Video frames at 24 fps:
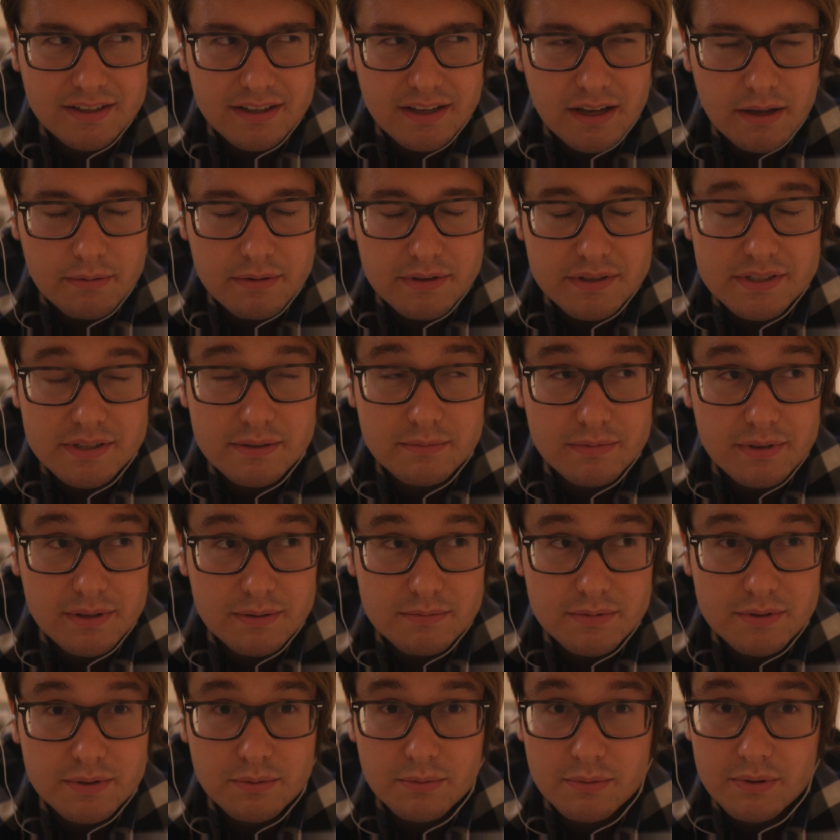I mean,
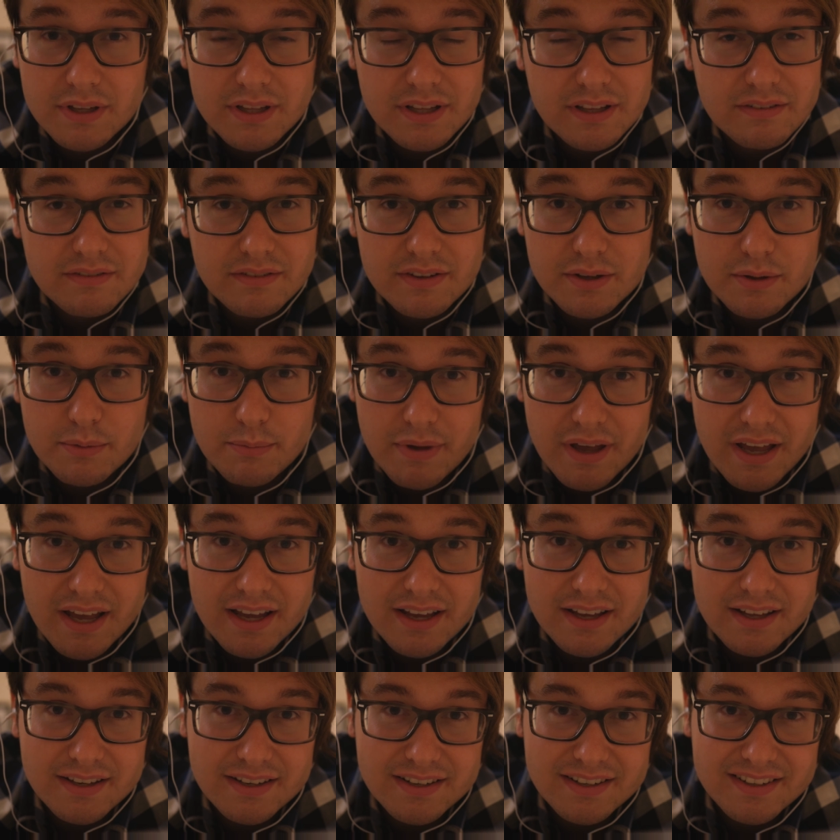sometimes you really feel
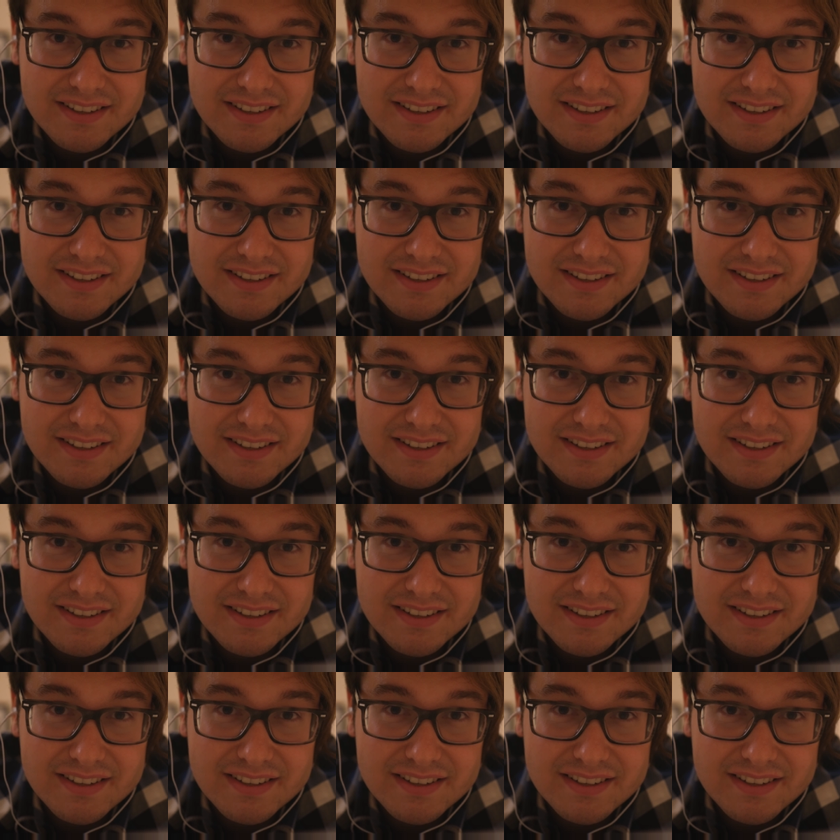bad.